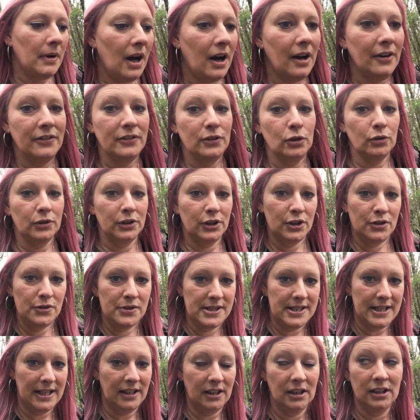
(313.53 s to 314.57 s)
I've not
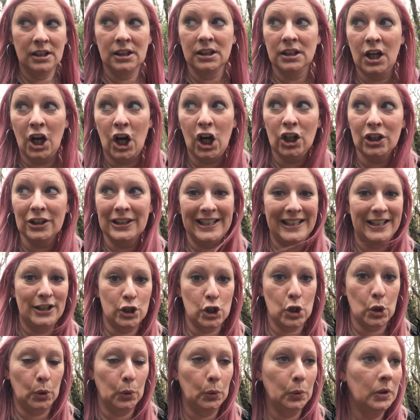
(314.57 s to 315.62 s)
used it hardly
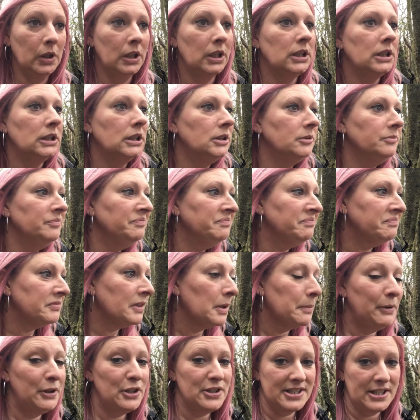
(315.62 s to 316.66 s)
at all,
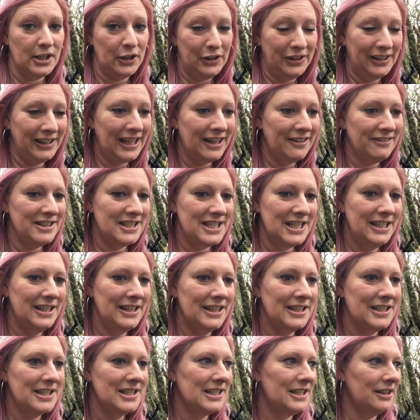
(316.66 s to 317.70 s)
but so you can guarantee
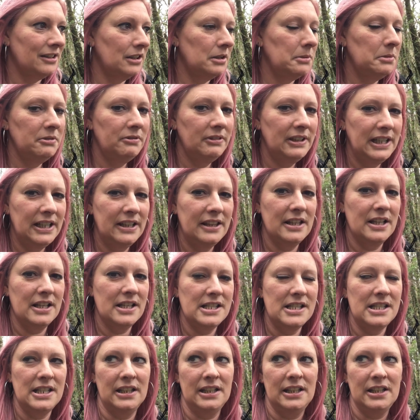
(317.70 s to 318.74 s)
that today I'm going to be really
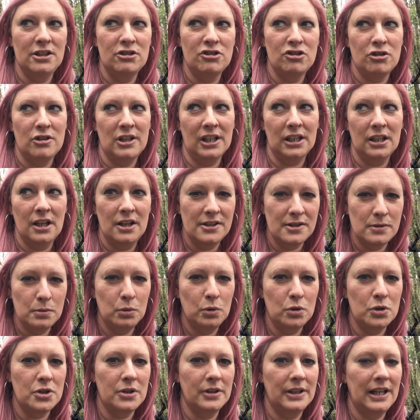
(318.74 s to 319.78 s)
thirsty and need to drink loads of
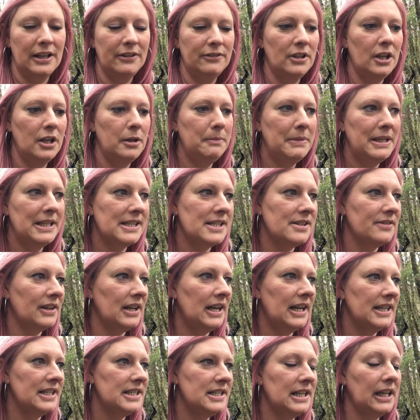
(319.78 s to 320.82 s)
water and have no means of
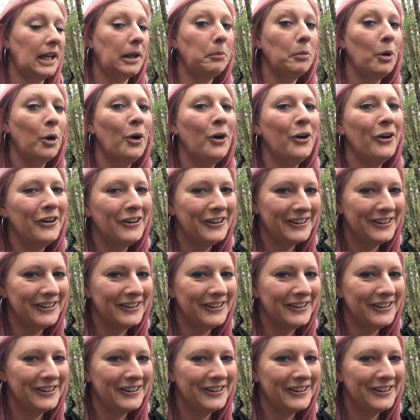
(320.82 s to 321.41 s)
collecting any more.